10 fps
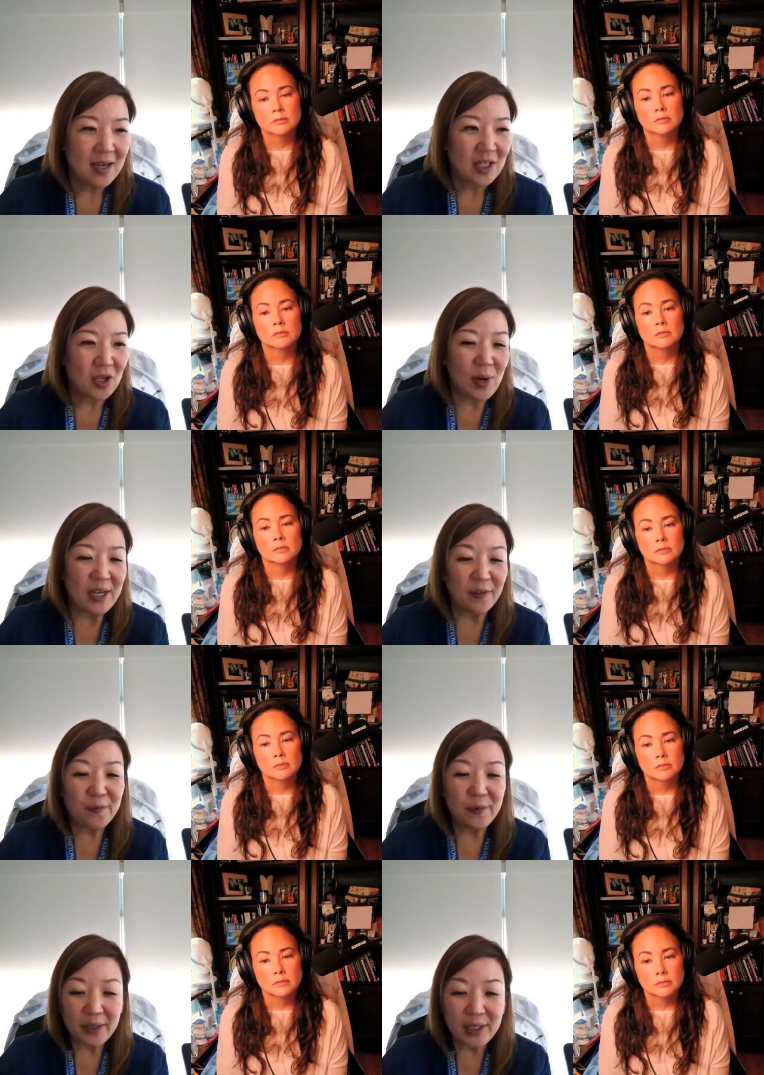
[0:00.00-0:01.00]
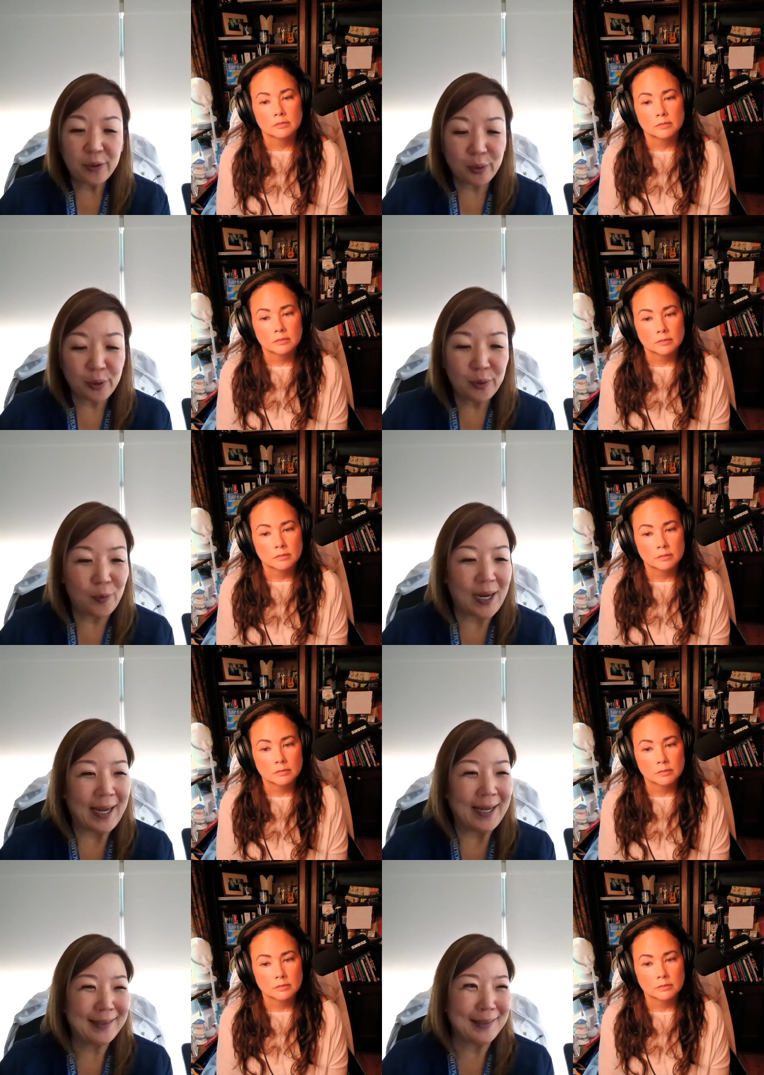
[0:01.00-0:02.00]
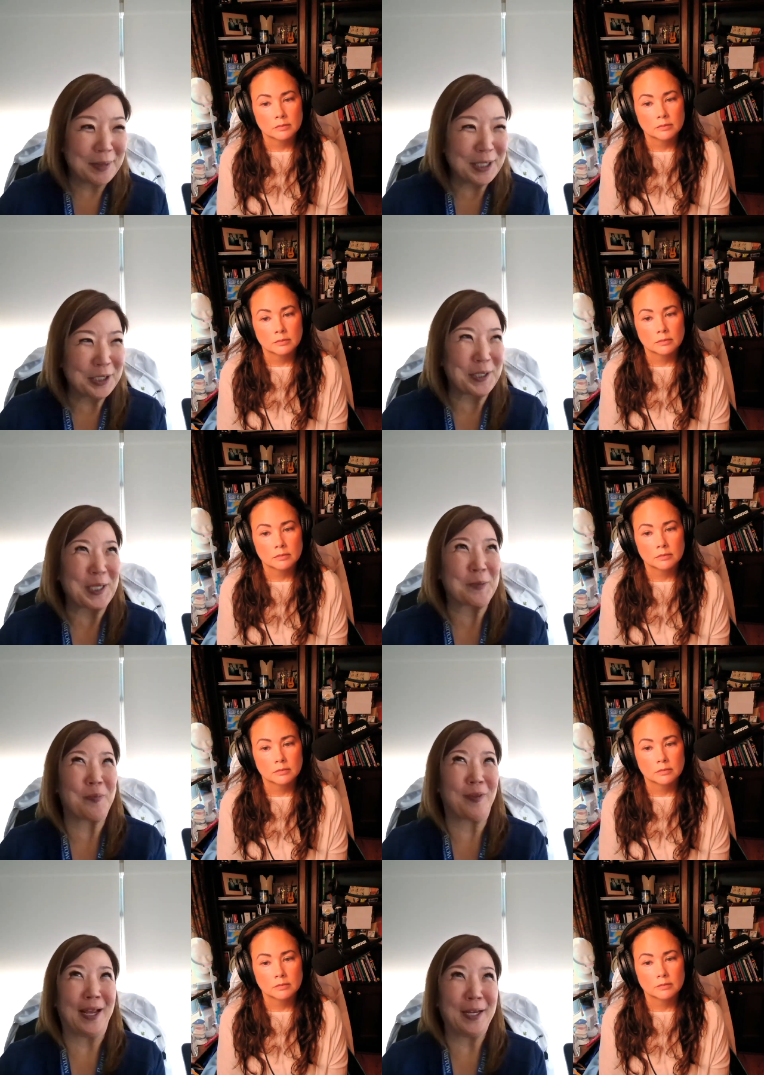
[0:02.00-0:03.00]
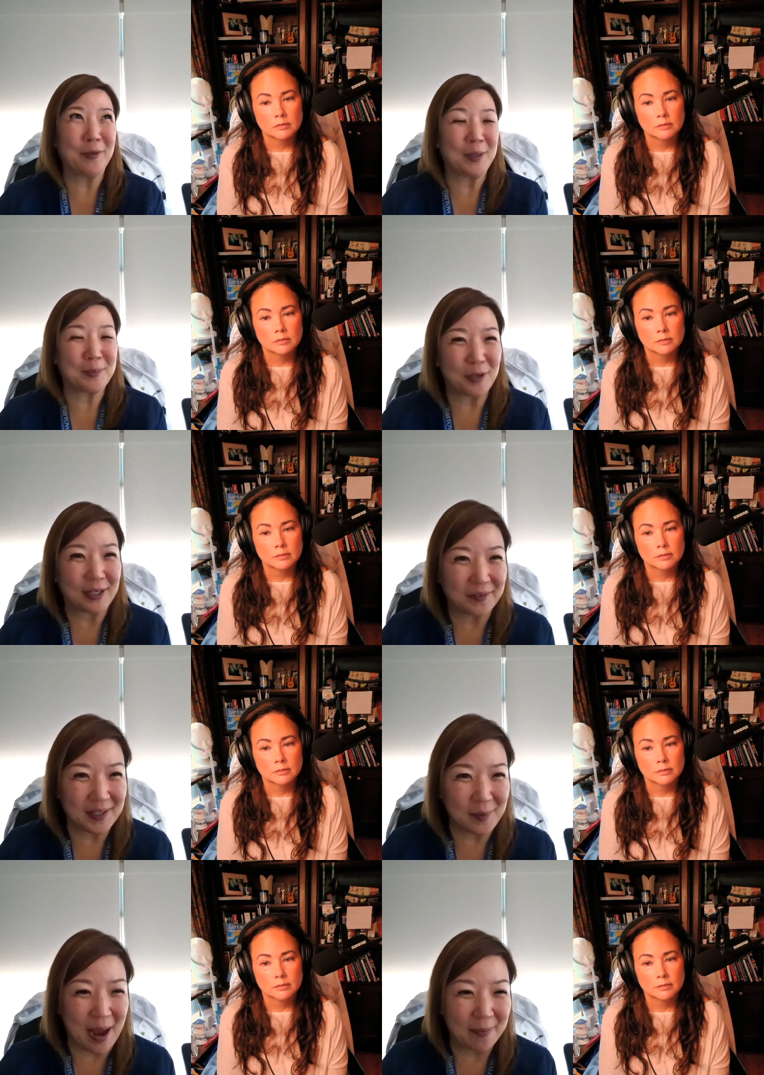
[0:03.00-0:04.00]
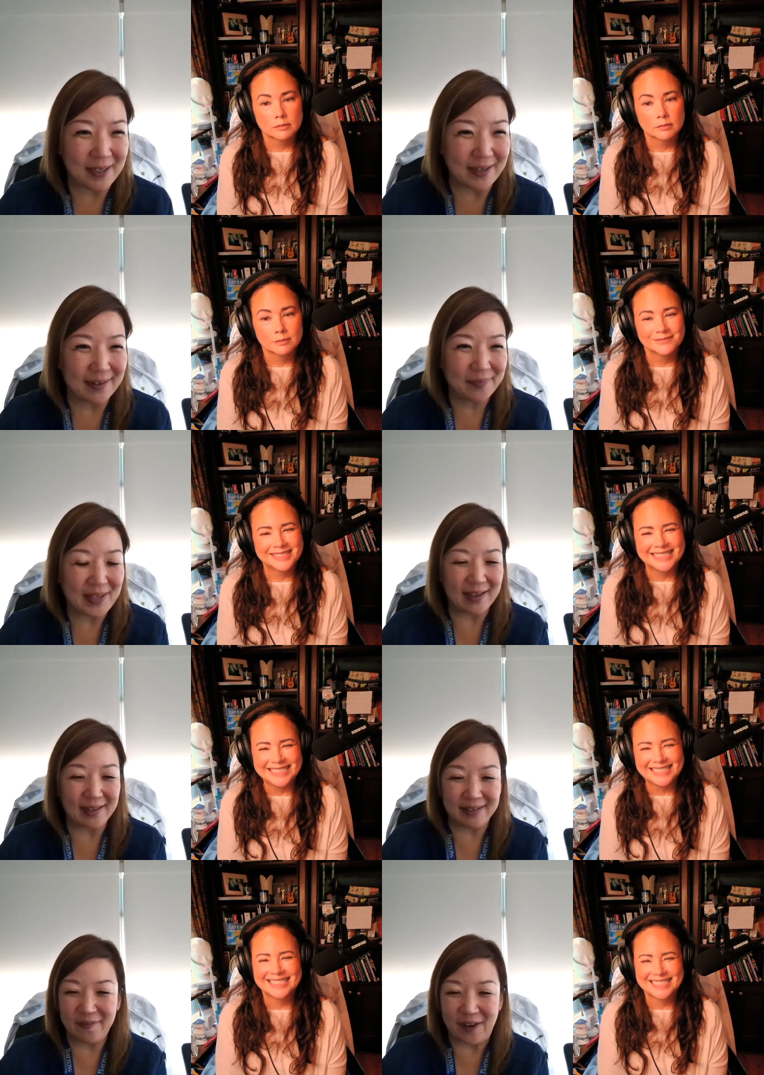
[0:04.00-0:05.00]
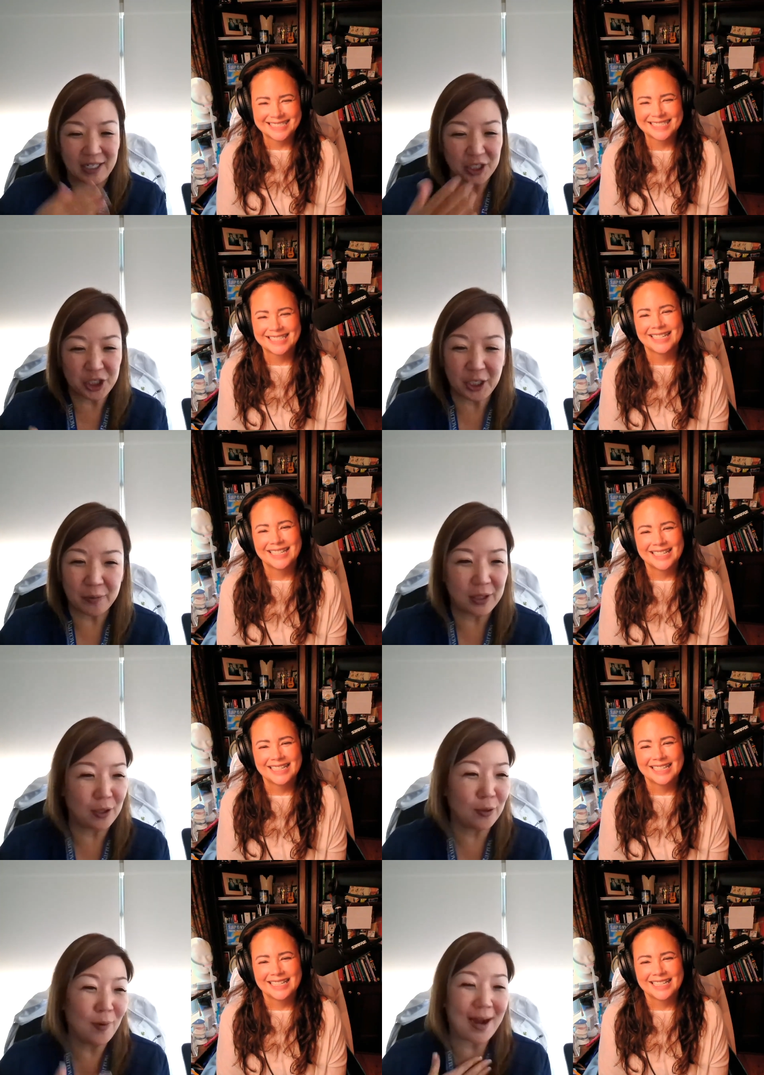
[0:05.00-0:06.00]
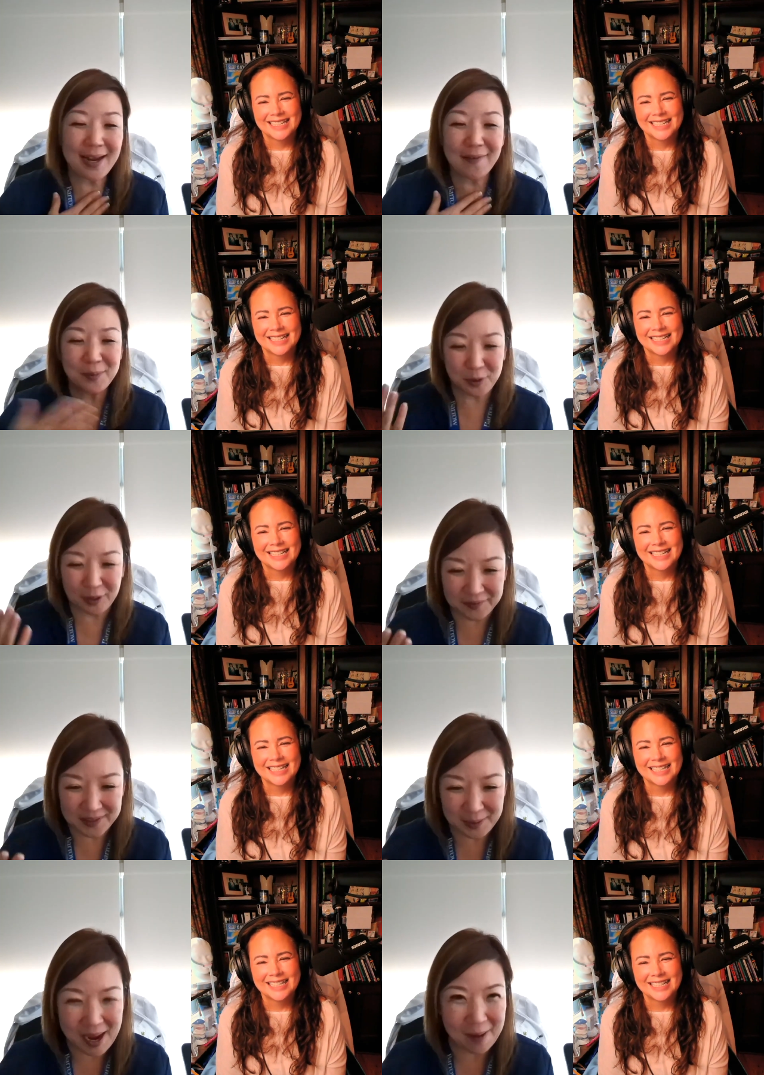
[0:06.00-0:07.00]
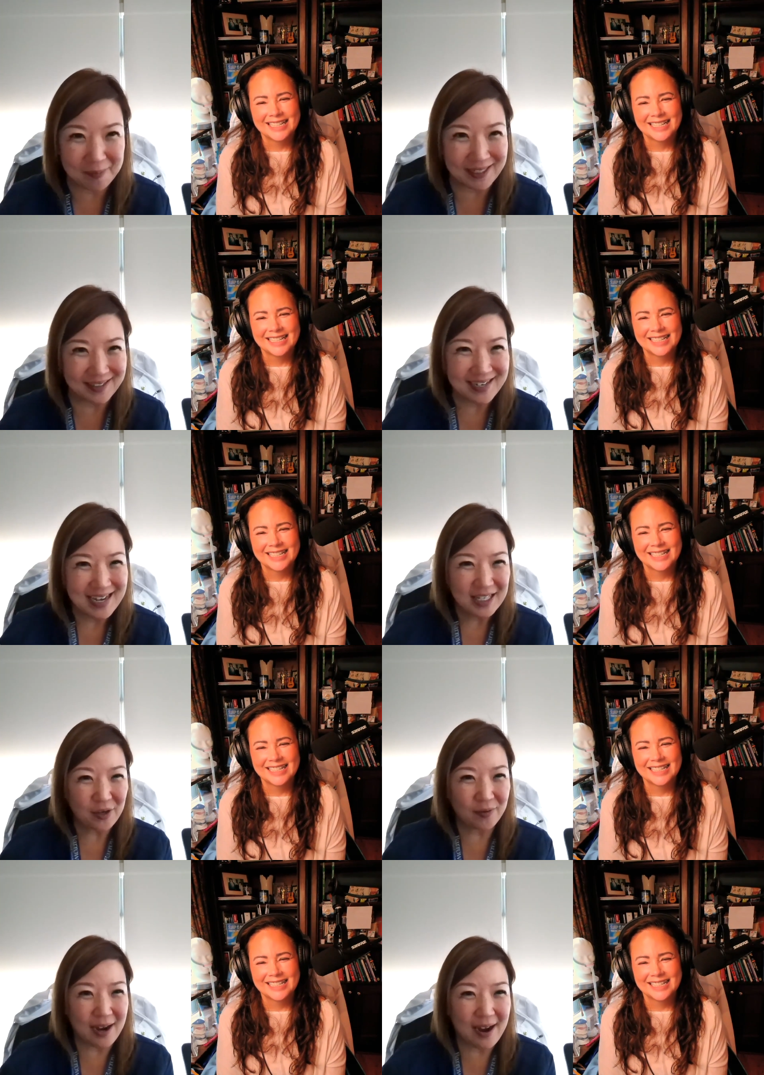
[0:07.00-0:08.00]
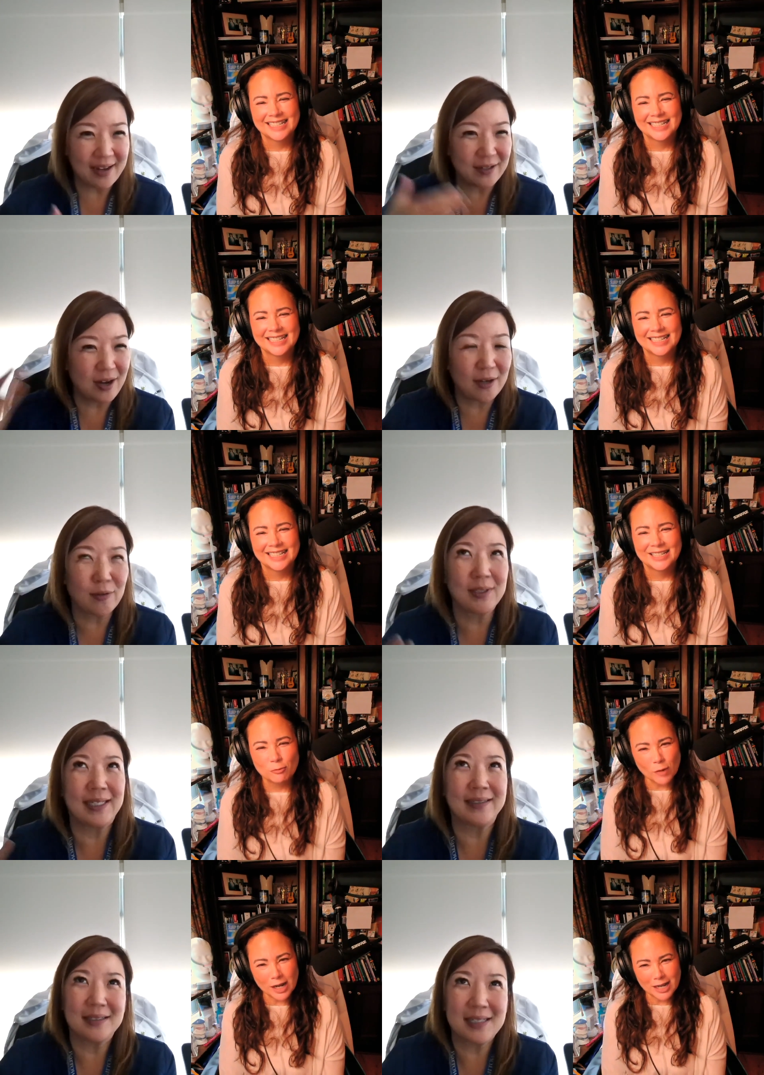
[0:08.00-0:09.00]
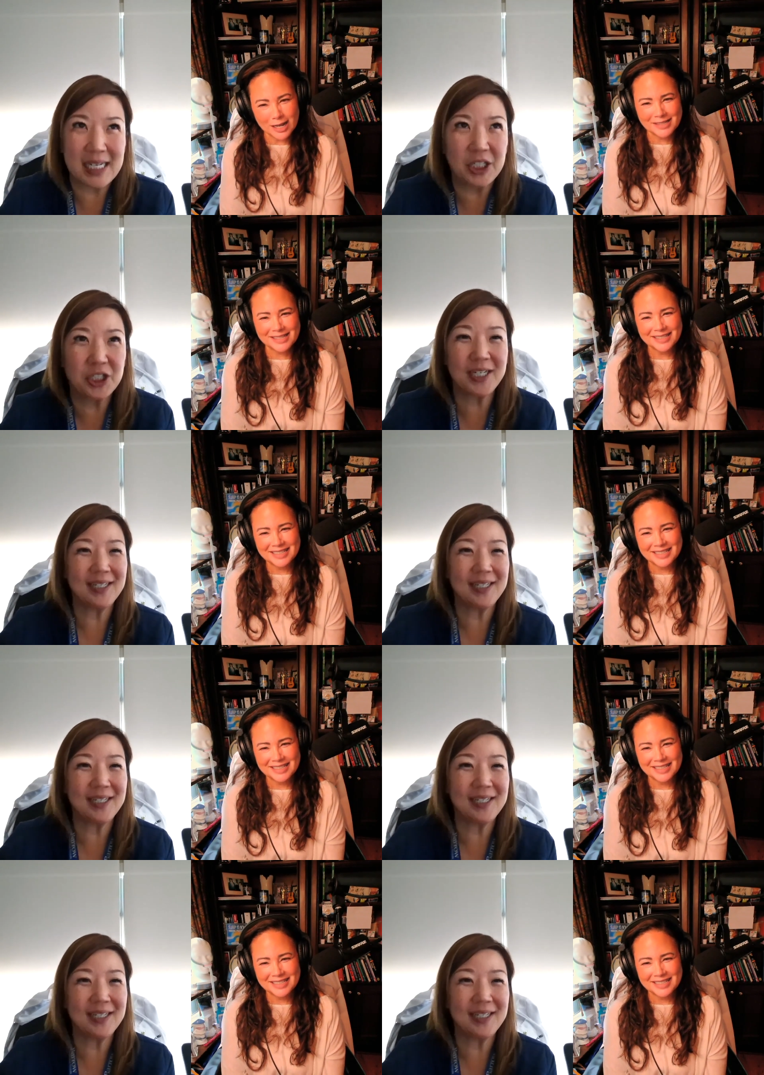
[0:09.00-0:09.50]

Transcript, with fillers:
Speaker 1: So in a very crude way, let me just explain what obstructive sleep apnea. And if I can share with you, I have obstructive sleep apnea. So not, I not only what?